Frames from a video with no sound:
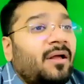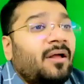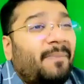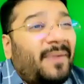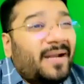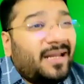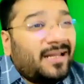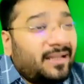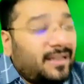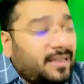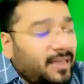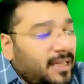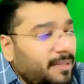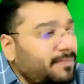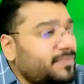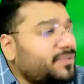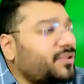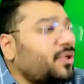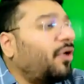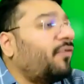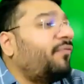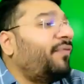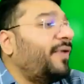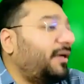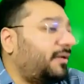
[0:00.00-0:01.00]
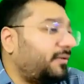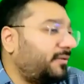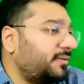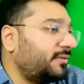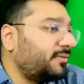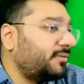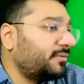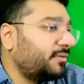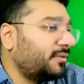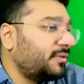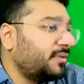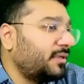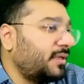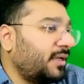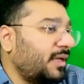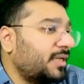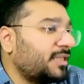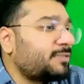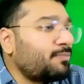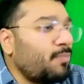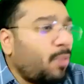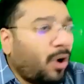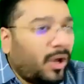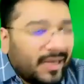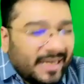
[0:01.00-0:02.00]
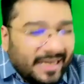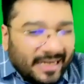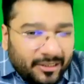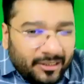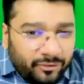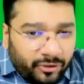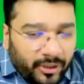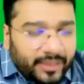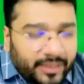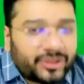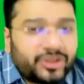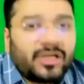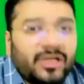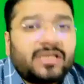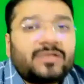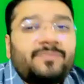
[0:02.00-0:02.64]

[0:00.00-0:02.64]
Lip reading: But a glimpse of it, a small introduction